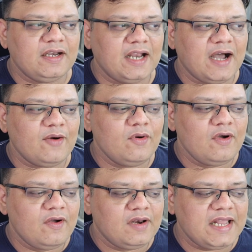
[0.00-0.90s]
Now
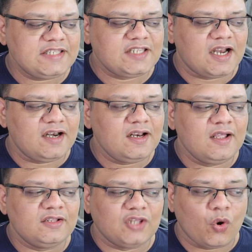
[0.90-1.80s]
let's run
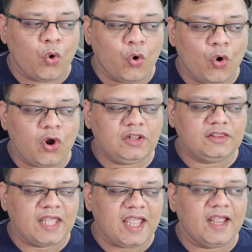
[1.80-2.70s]
the whole
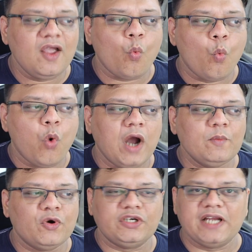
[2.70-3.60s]
thing
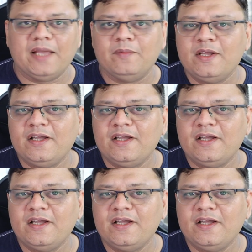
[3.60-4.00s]
one more time.